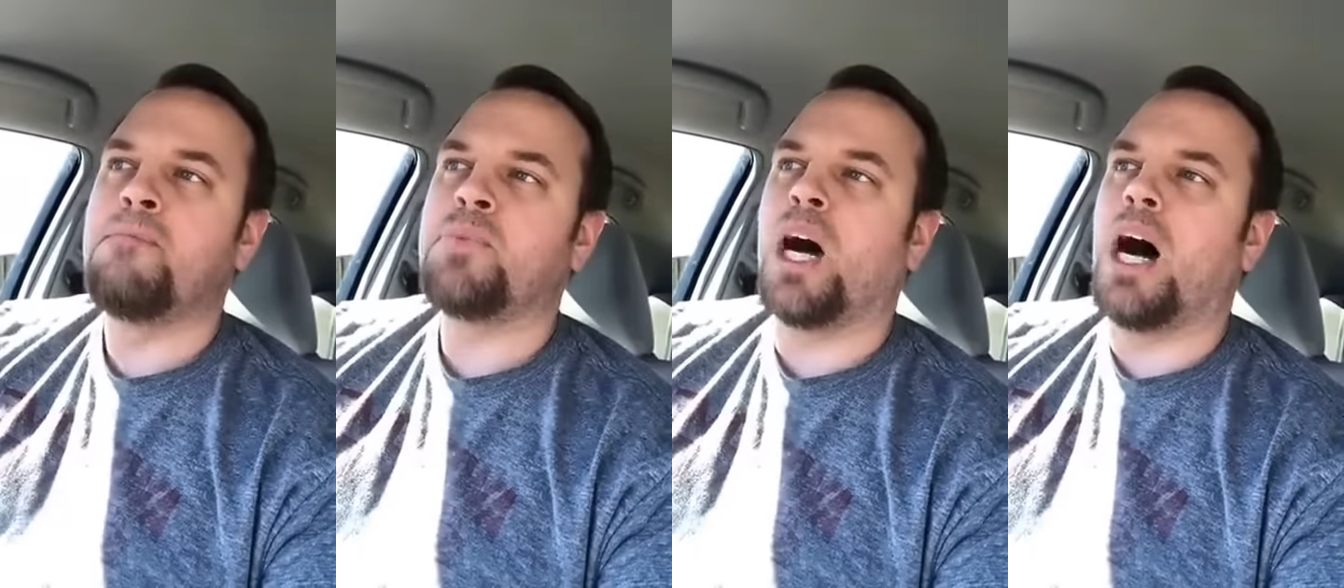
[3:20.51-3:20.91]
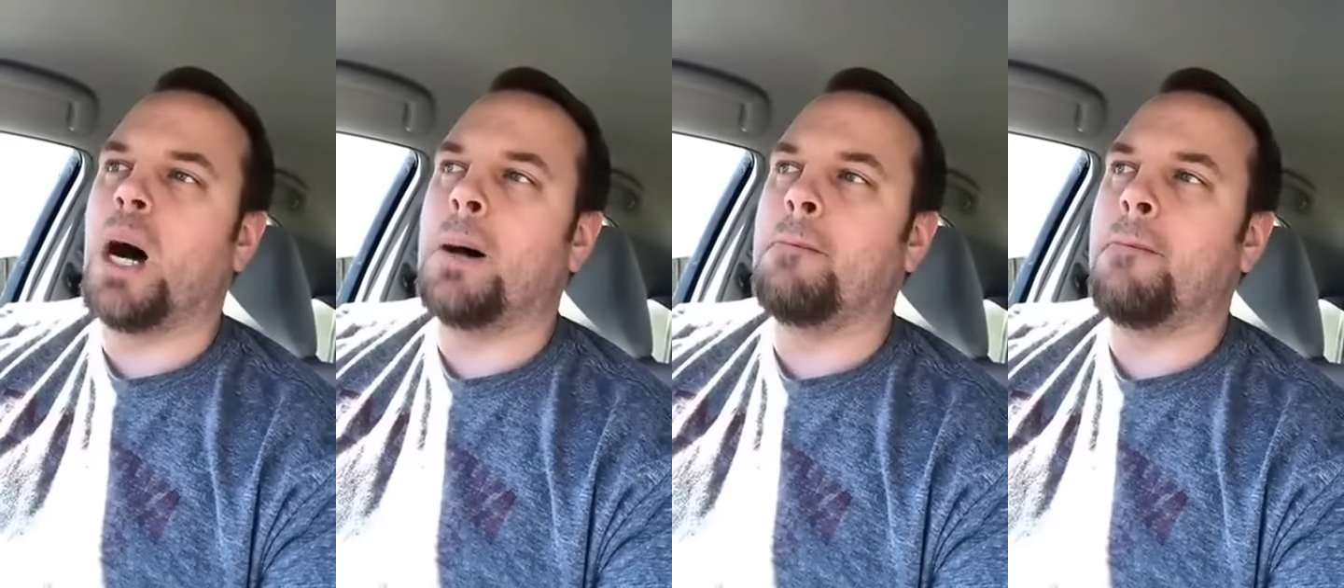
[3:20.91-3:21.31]

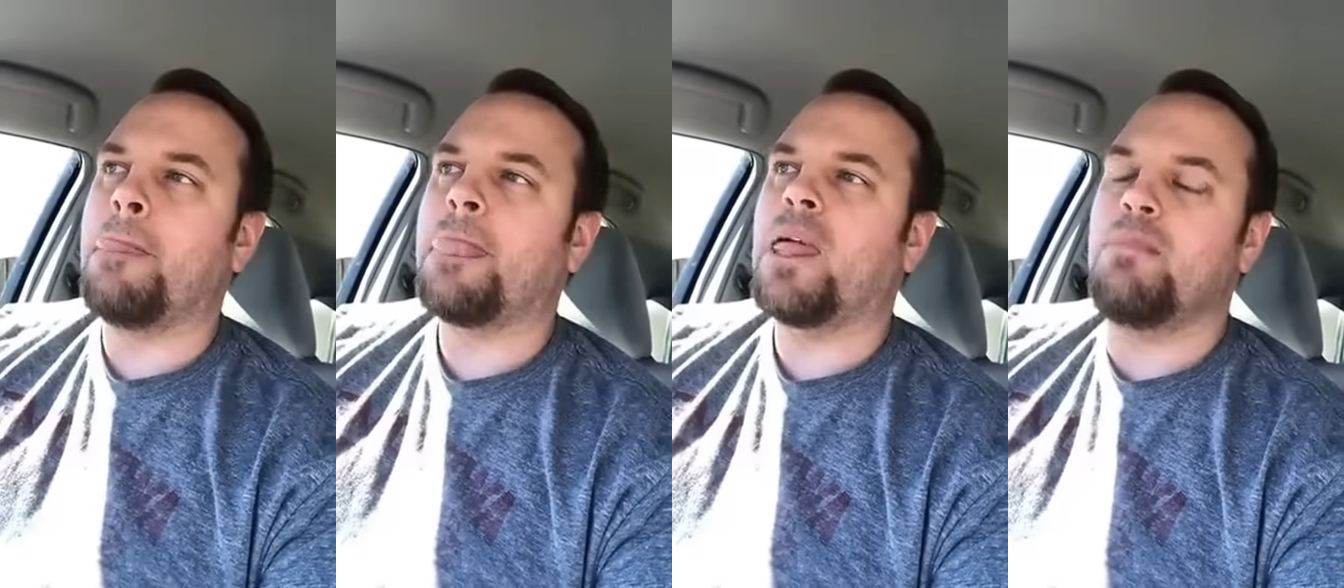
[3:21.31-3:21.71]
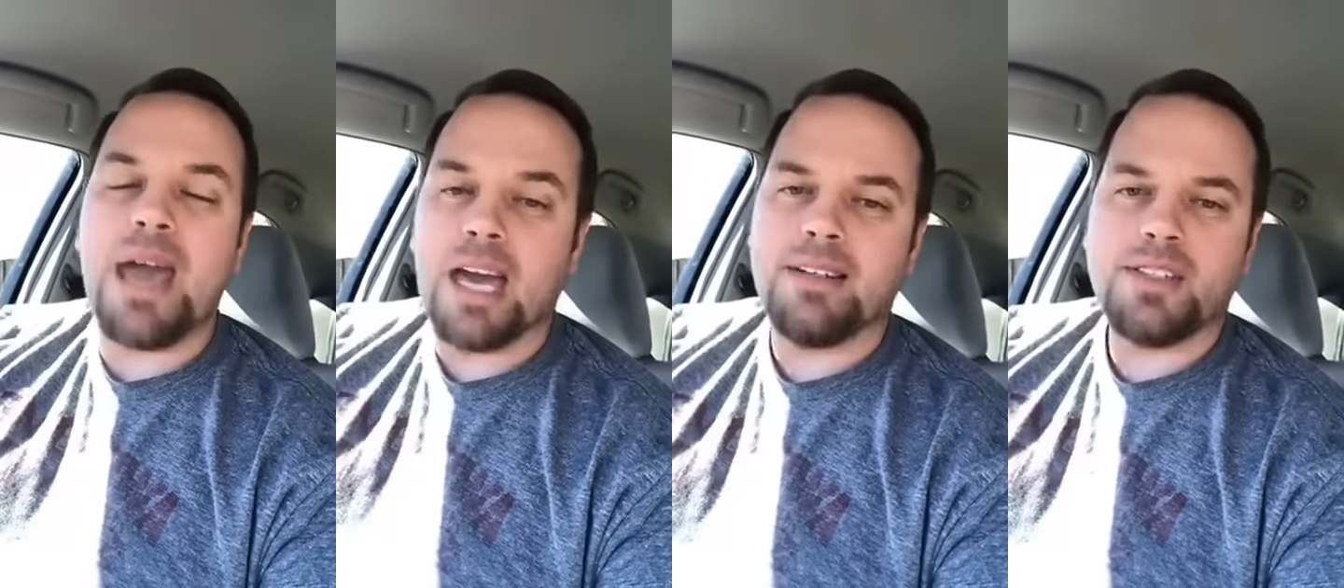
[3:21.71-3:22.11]
Um,
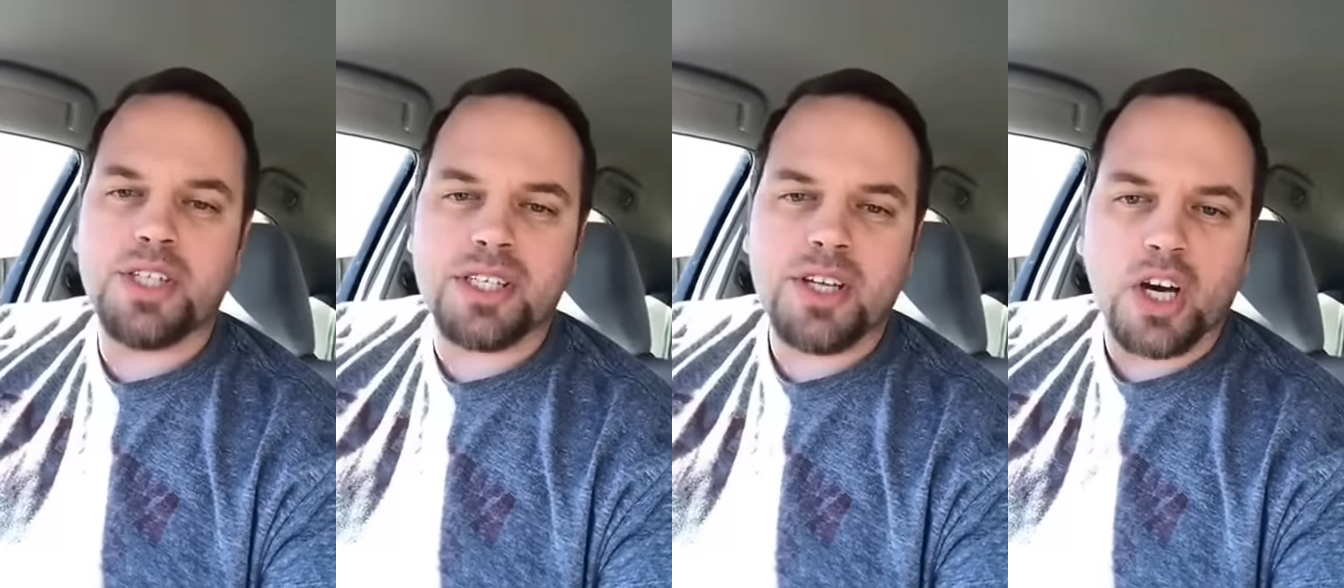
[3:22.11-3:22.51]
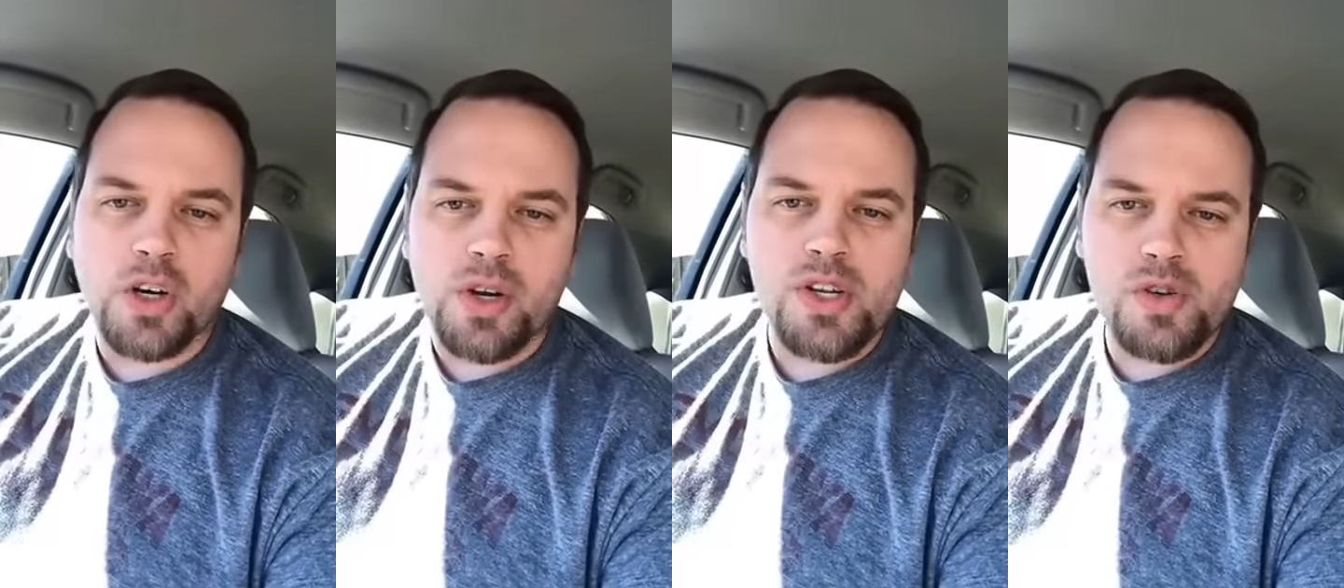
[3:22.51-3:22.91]
man, just a
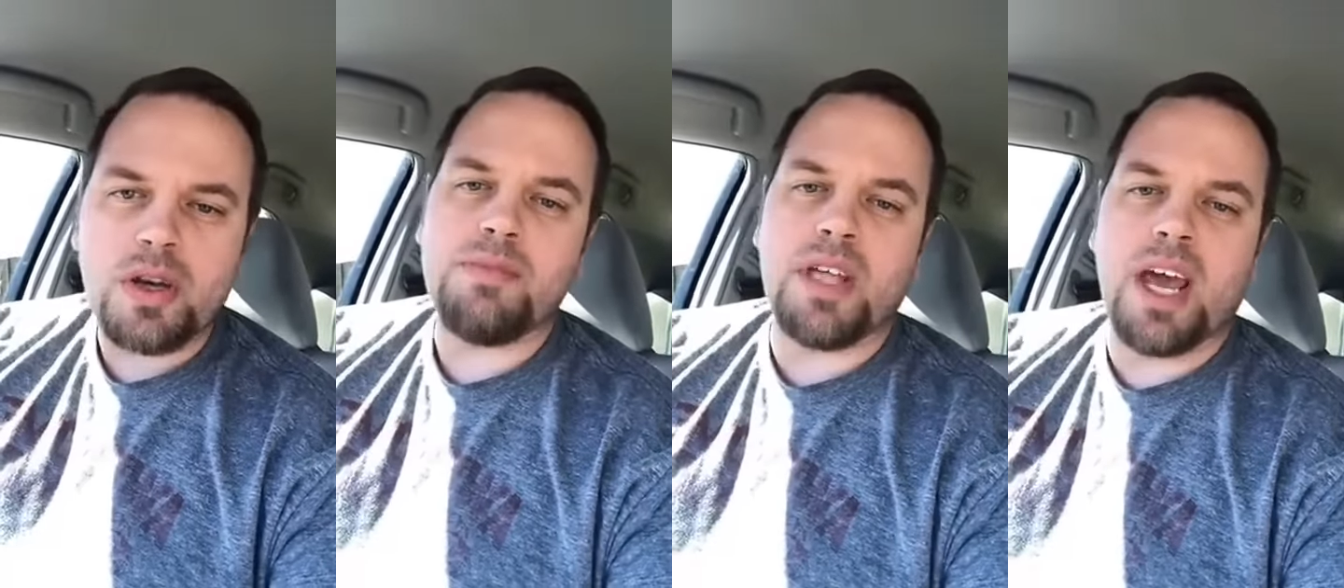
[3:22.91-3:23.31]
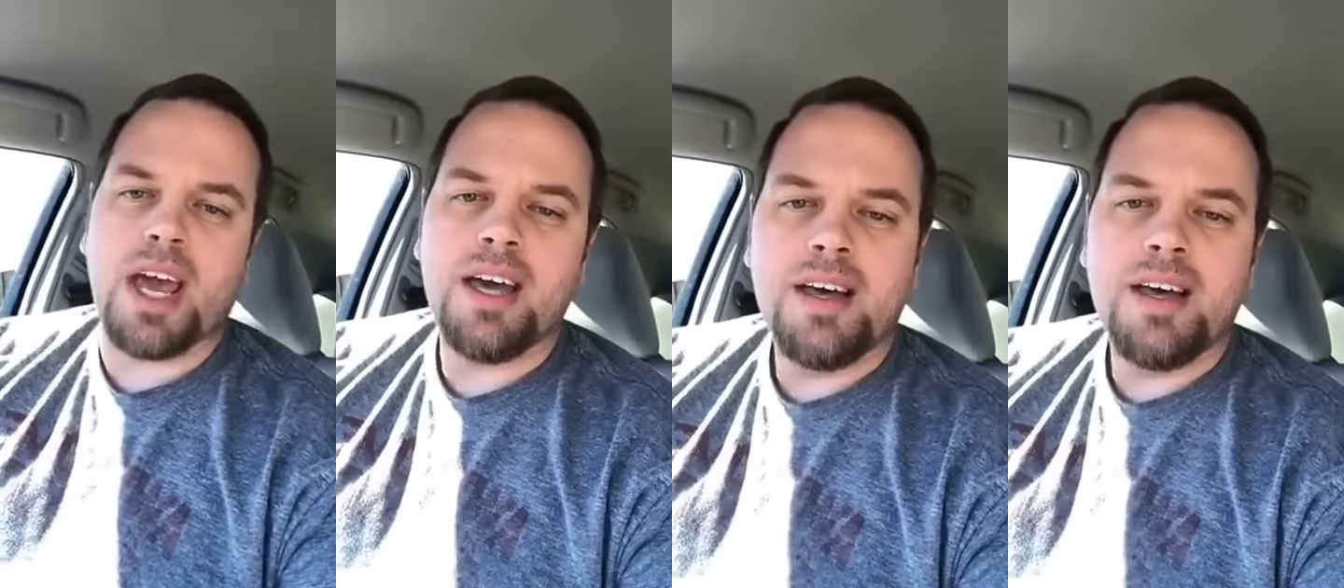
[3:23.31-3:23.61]
good stream today.